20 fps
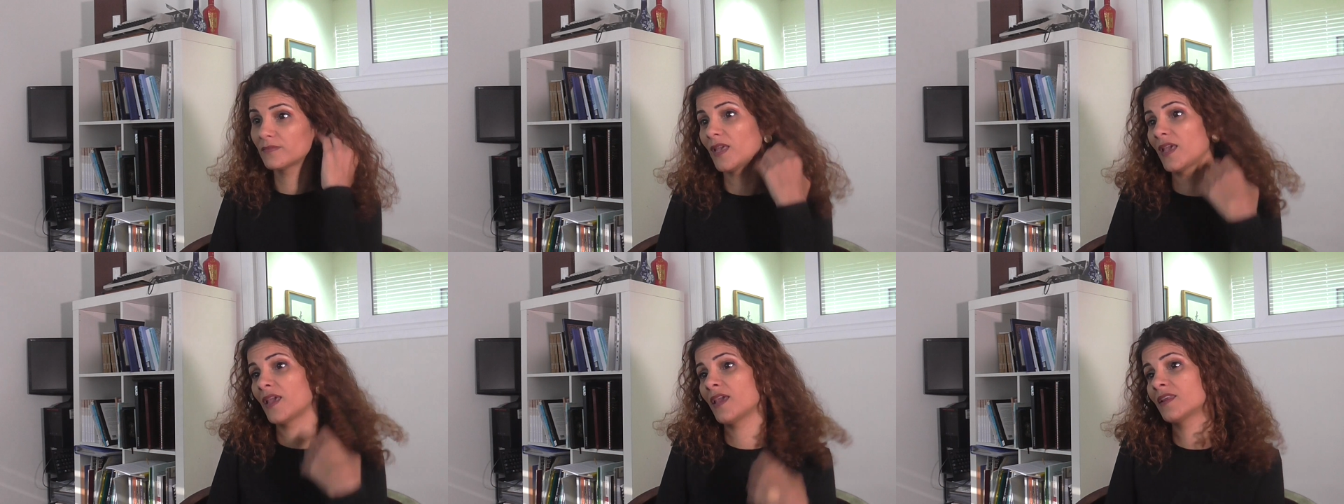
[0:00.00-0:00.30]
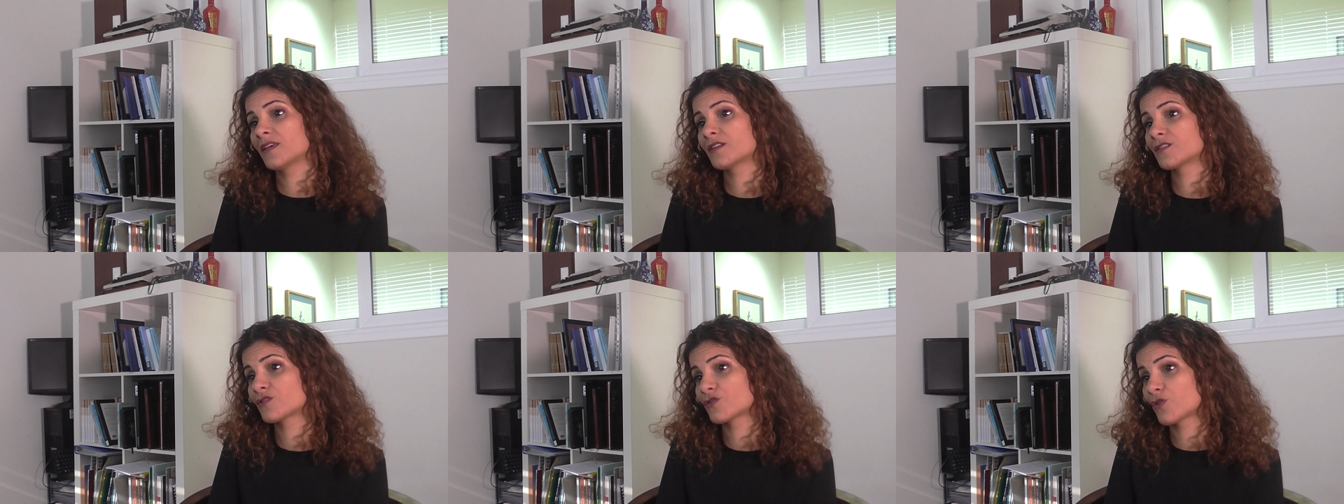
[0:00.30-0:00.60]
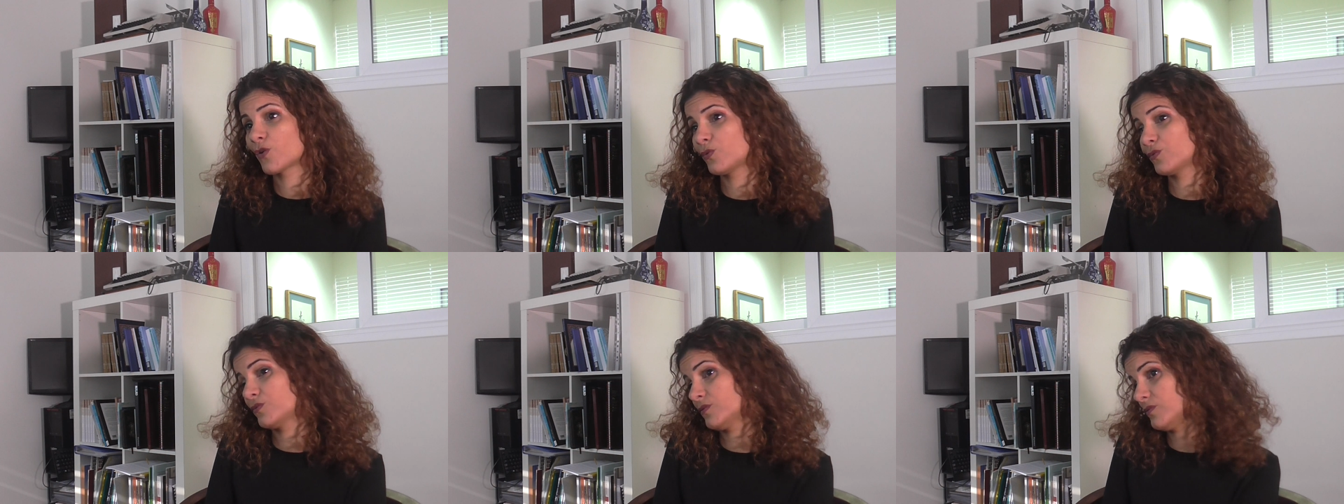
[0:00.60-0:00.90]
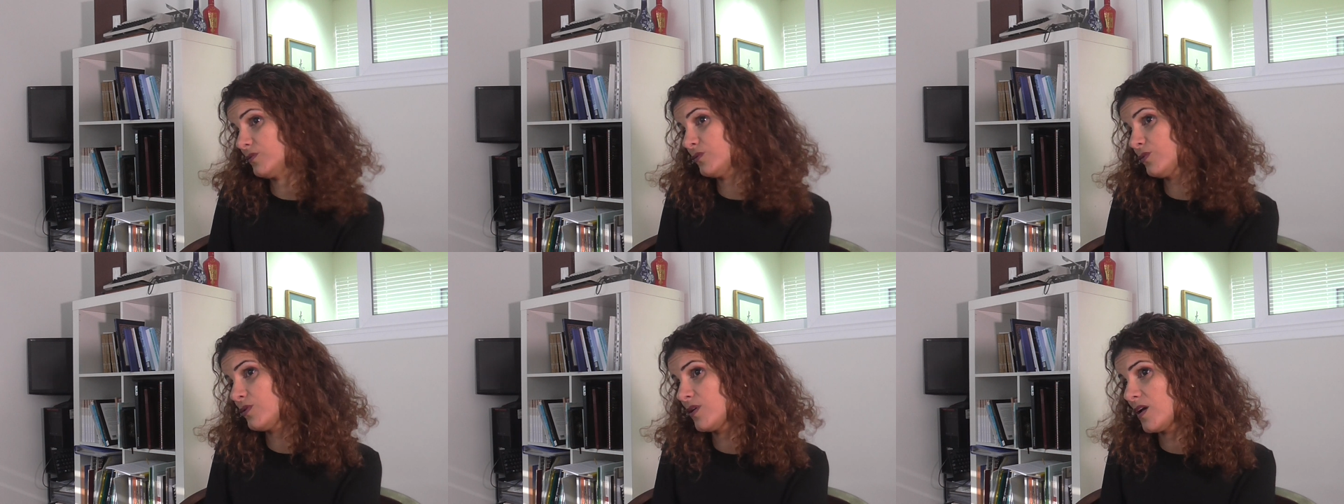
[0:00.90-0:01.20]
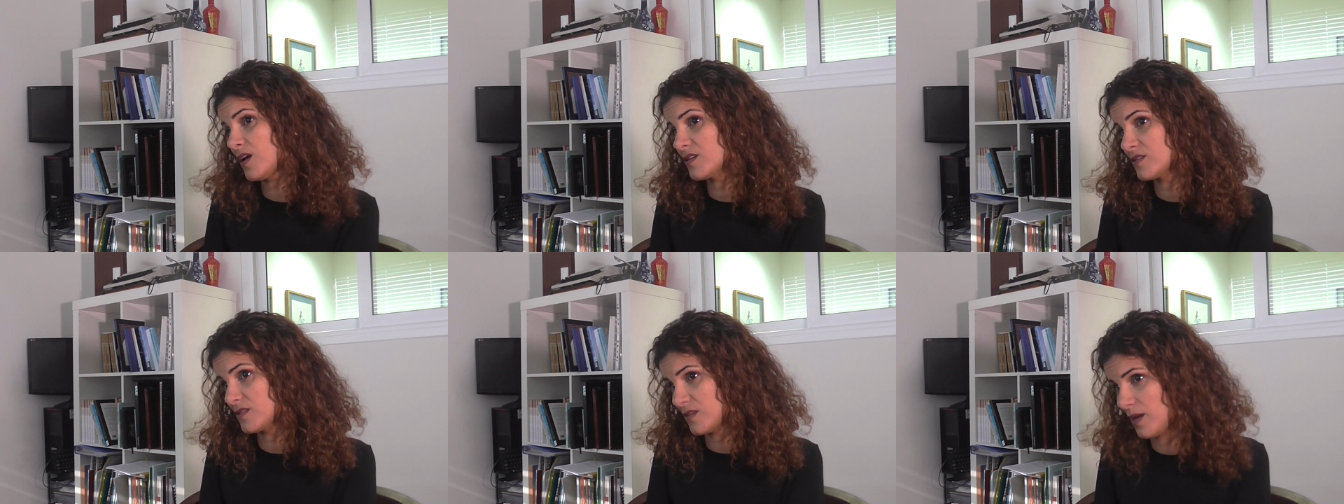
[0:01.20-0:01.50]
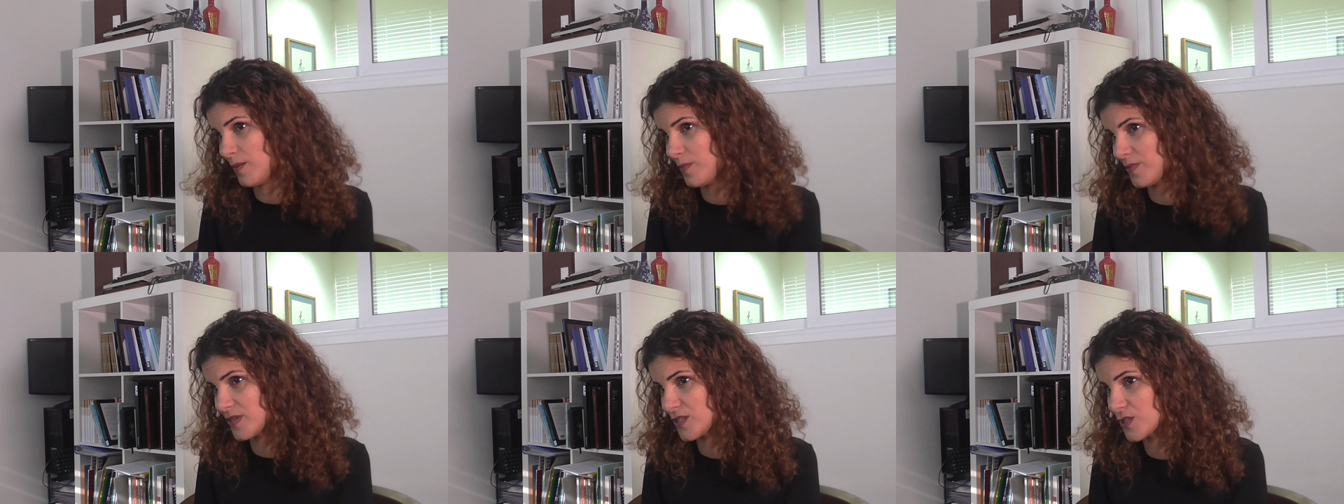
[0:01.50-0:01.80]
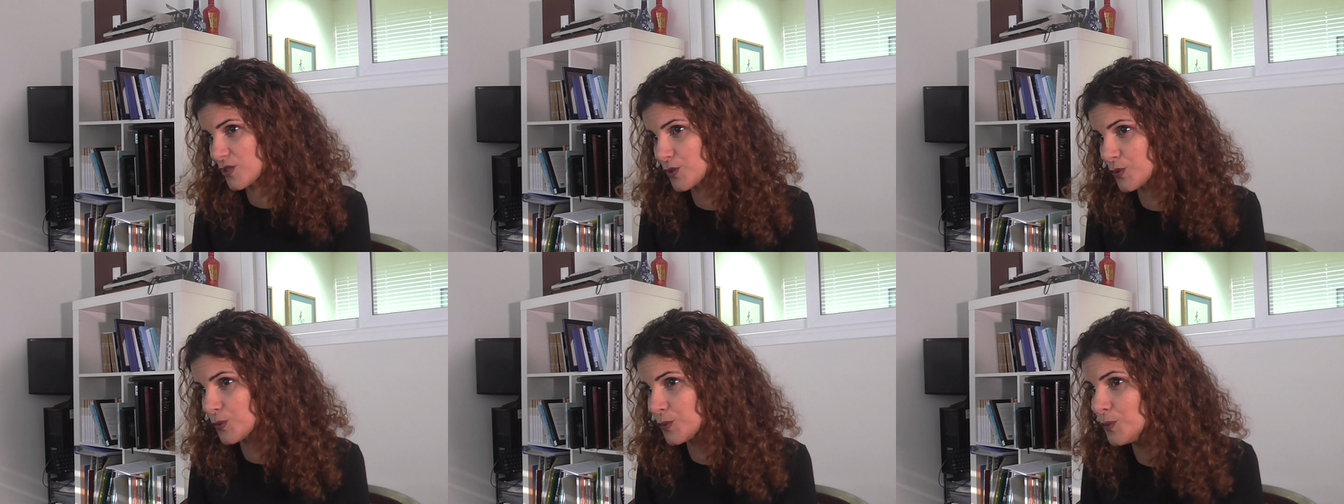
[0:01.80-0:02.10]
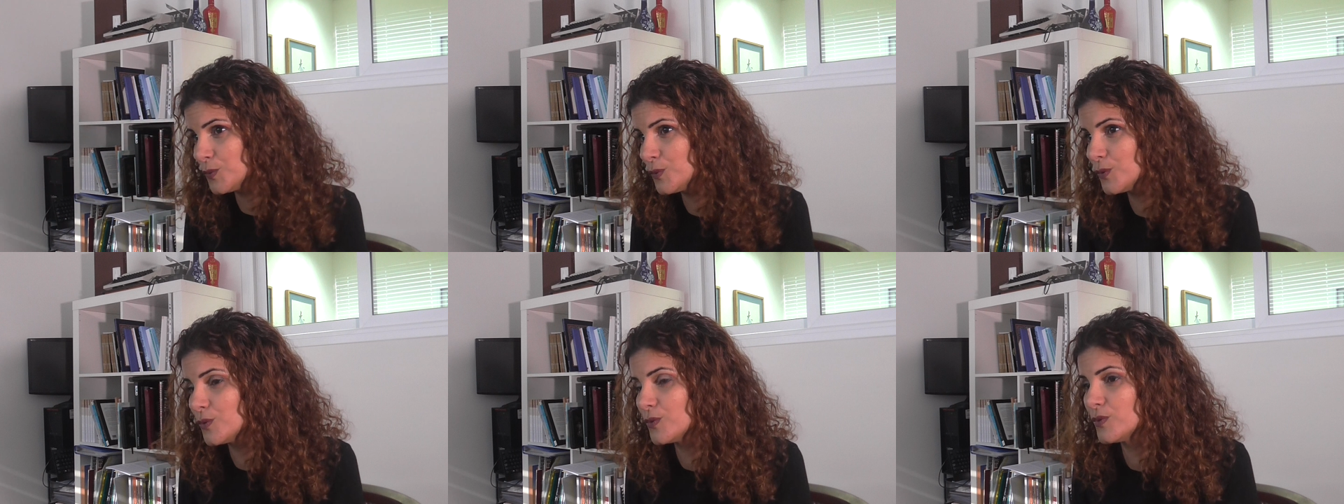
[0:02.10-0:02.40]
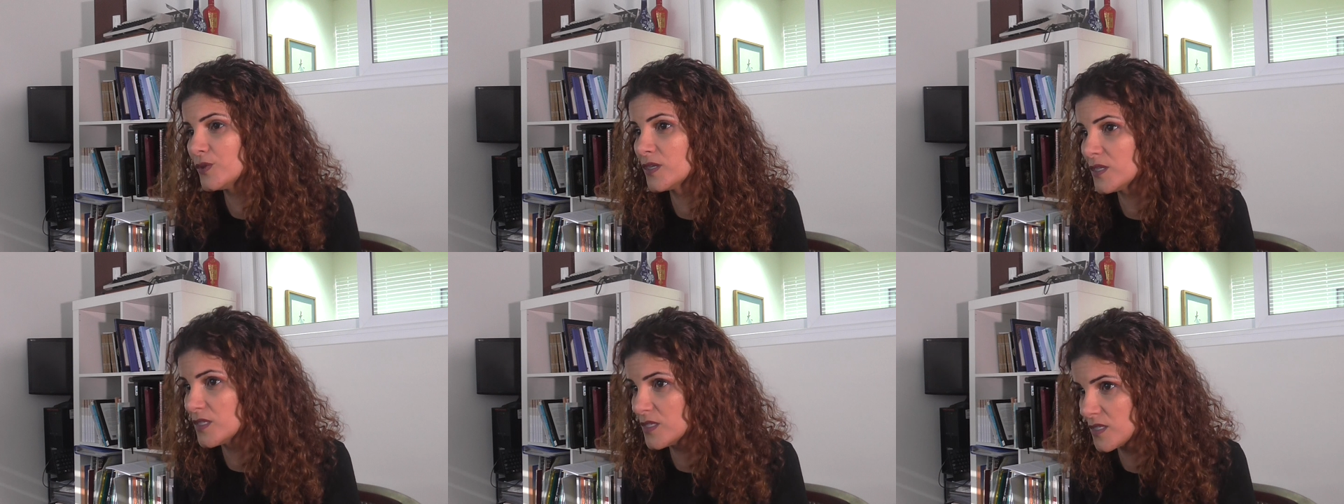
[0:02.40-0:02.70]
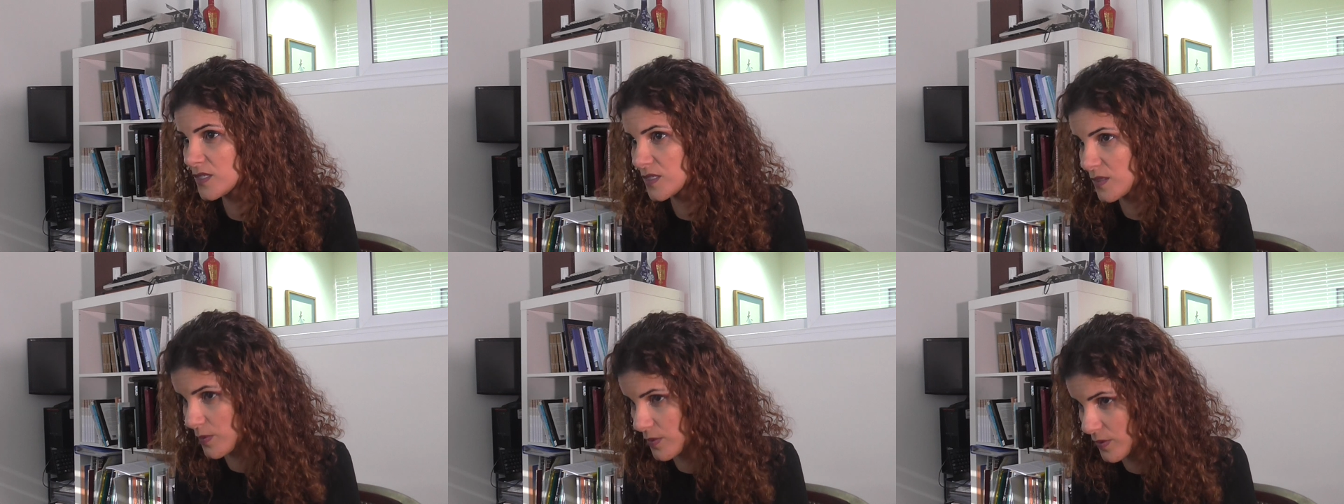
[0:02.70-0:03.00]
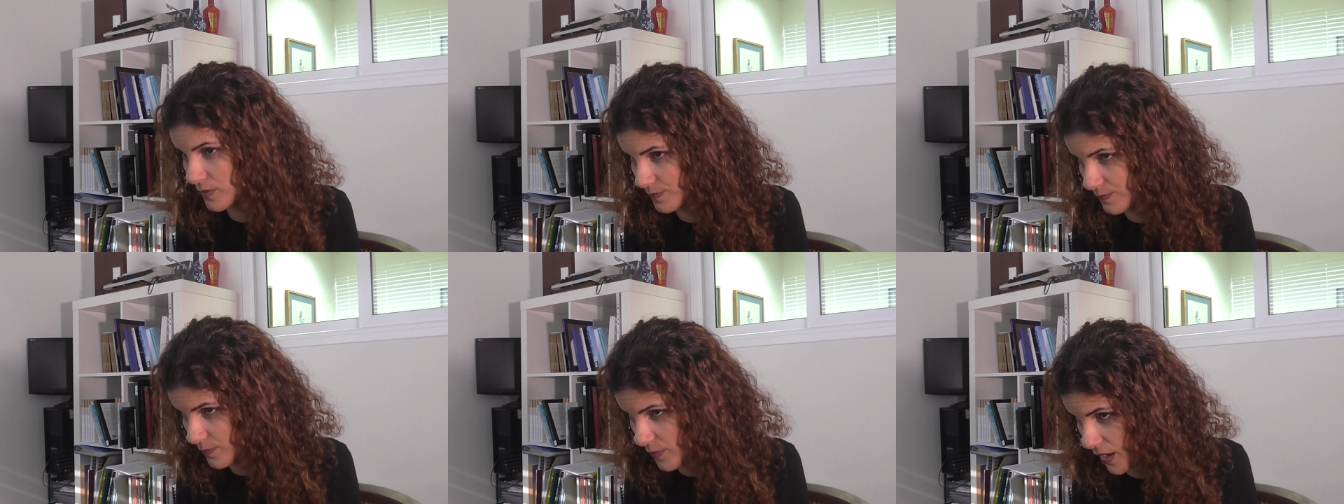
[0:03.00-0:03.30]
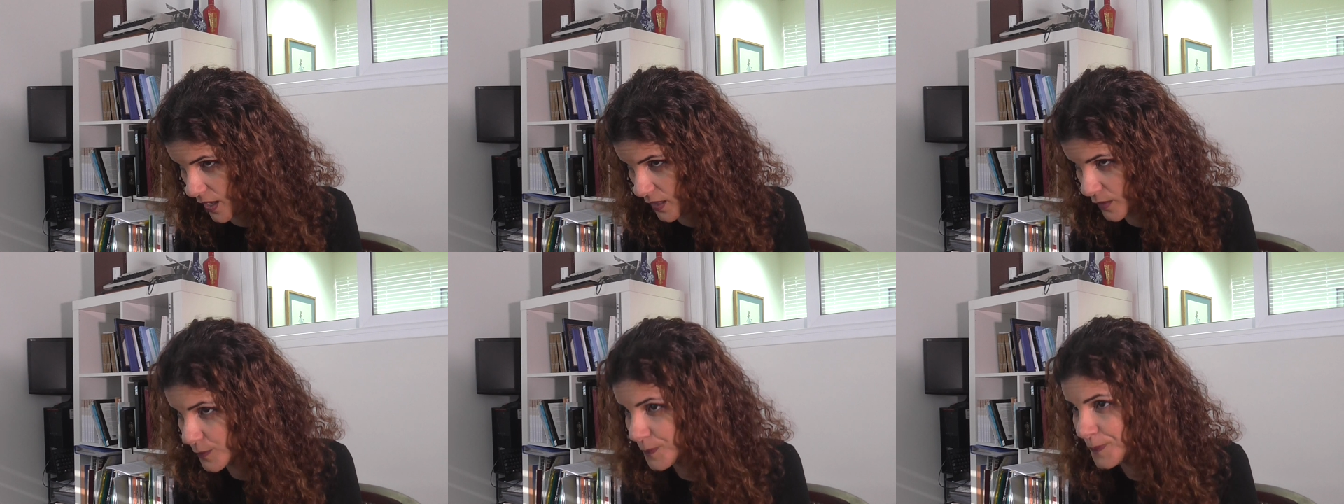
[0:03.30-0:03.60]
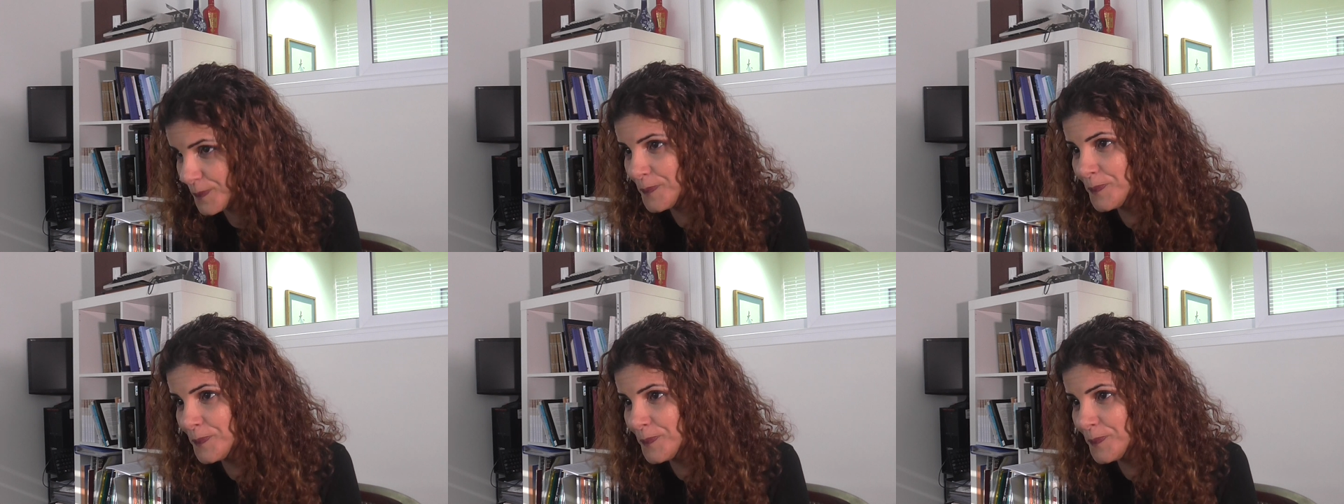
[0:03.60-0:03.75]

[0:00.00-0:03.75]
80 years old, who has MS too, and he is a male.